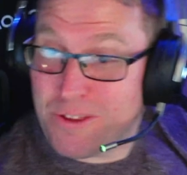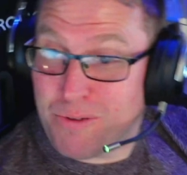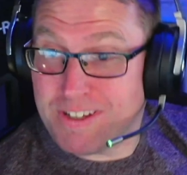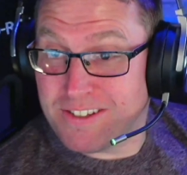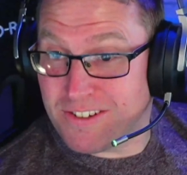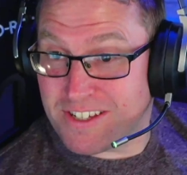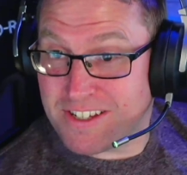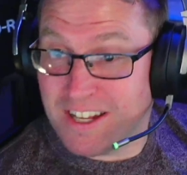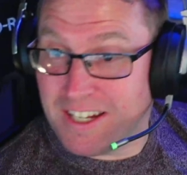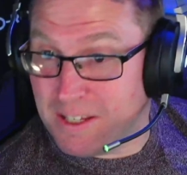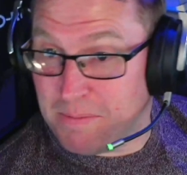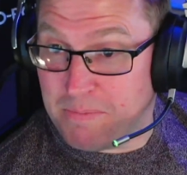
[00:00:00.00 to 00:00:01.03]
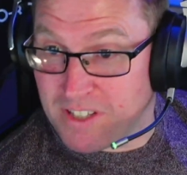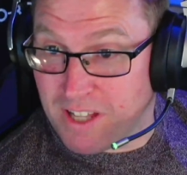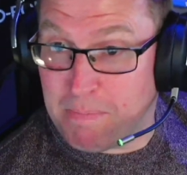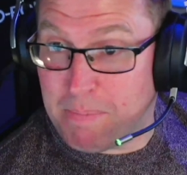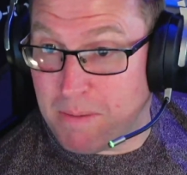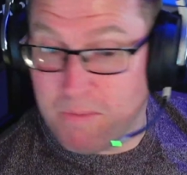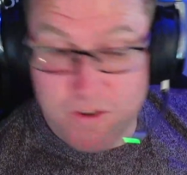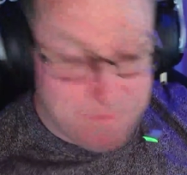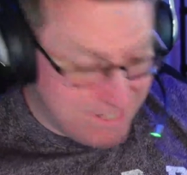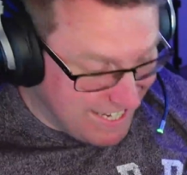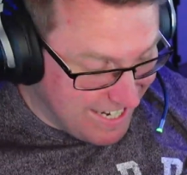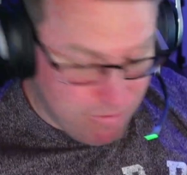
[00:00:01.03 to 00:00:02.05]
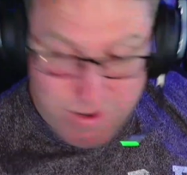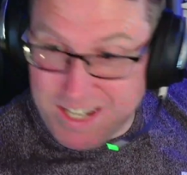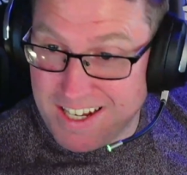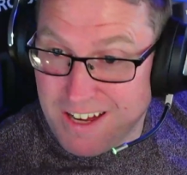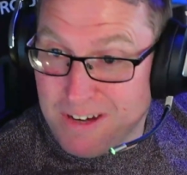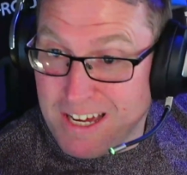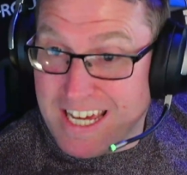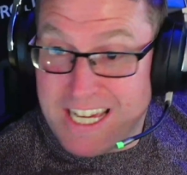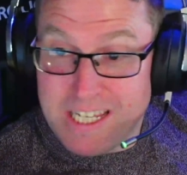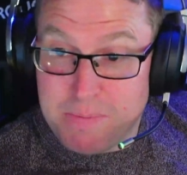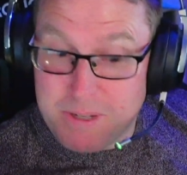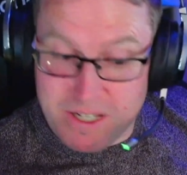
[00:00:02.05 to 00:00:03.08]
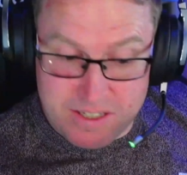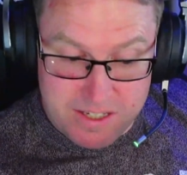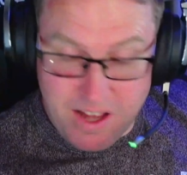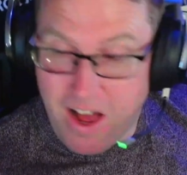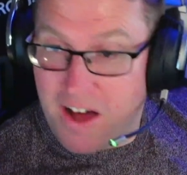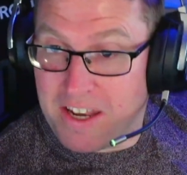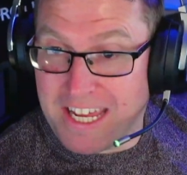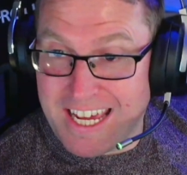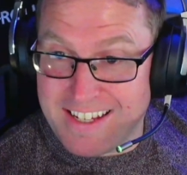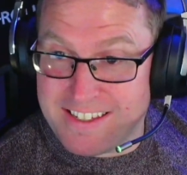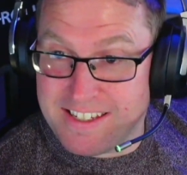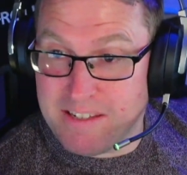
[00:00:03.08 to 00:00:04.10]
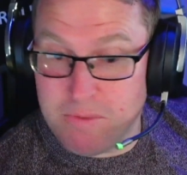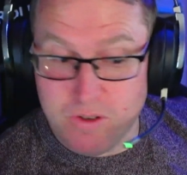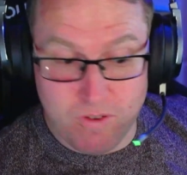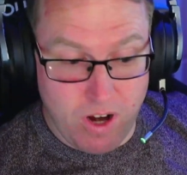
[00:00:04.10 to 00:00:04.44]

The reason there's a slight bit of movement in it right now is because it's on a seat mover,